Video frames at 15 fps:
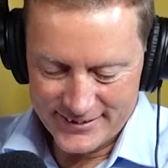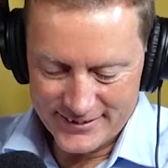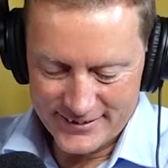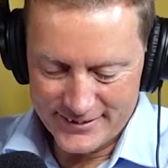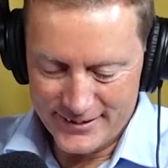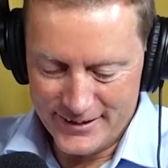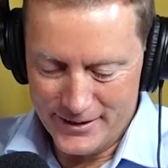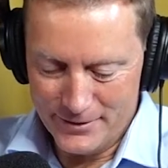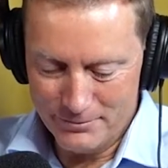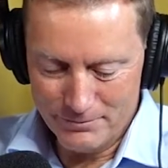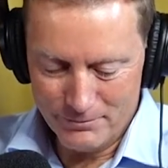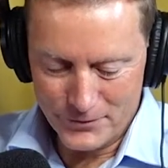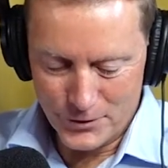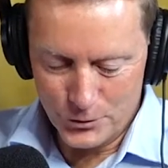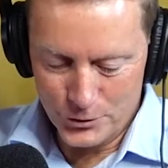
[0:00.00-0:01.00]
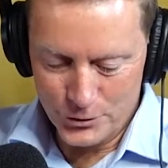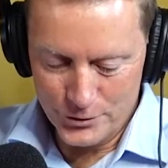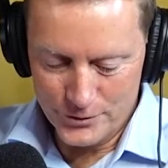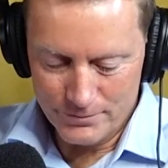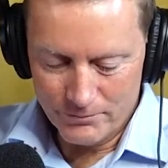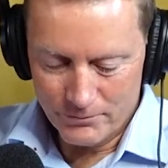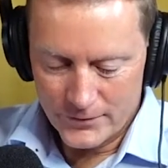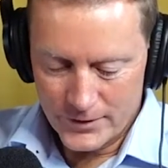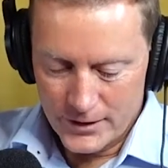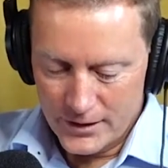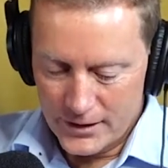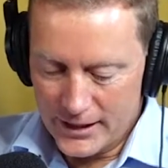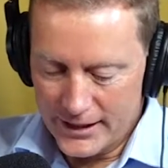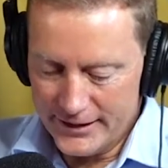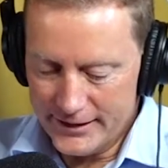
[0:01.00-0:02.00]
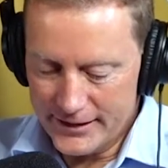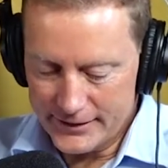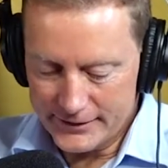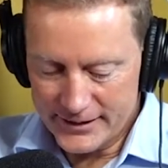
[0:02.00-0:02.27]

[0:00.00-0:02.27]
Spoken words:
Yep, all good. Hey,